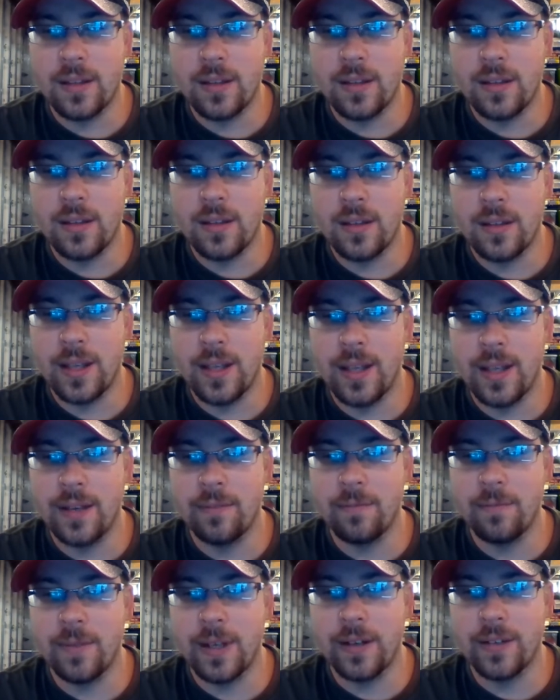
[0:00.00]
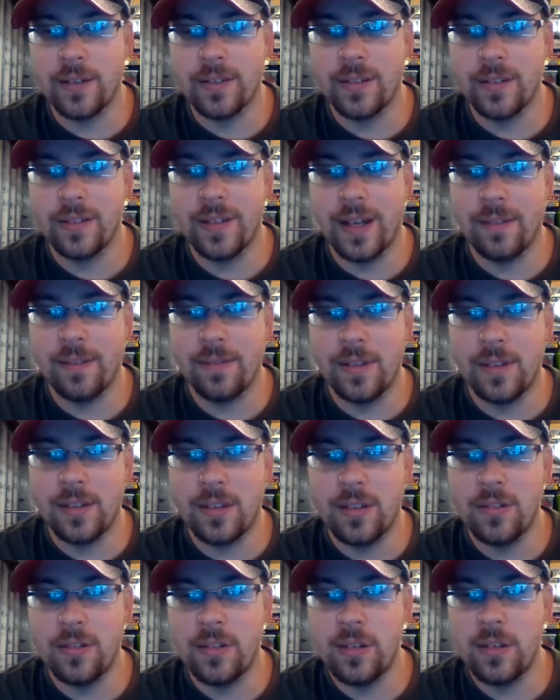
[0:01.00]
And we also have this
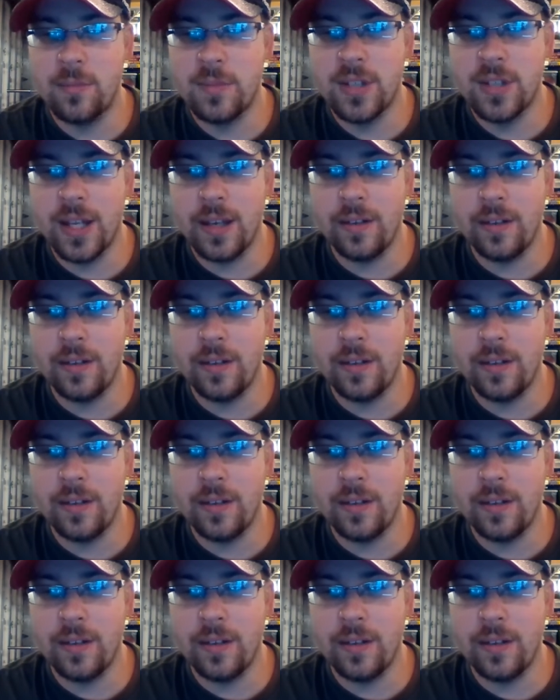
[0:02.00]
YouTube channel,